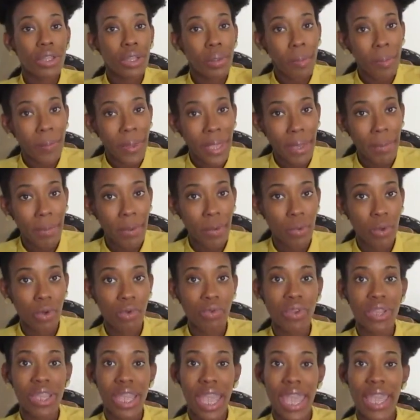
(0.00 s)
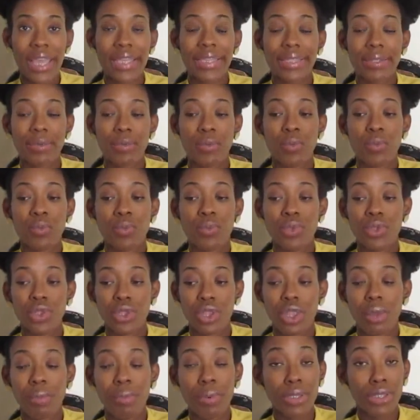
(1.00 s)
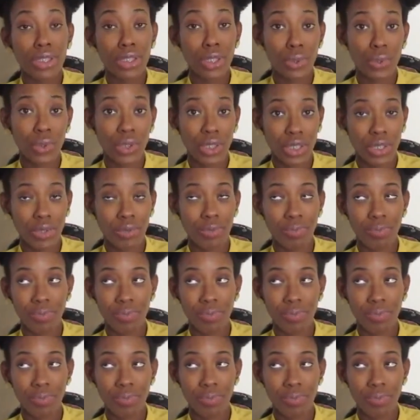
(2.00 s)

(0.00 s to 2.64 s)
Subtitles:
the baby will react to the Pitocin.